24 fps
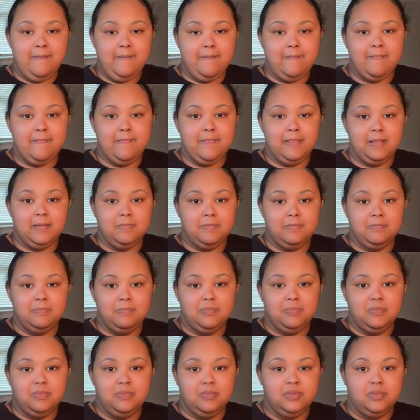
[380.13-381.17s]

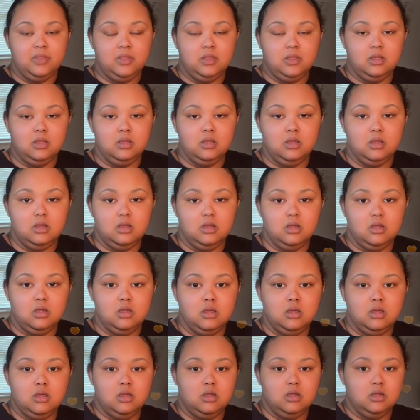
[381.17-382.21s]

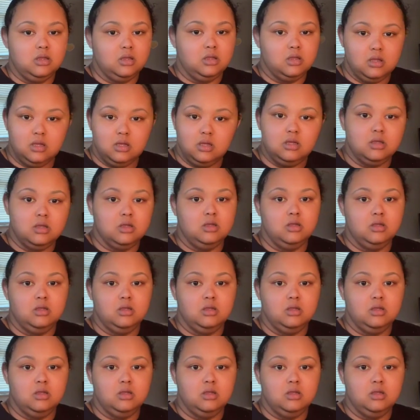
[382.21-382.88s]
No one is speaking in this clip.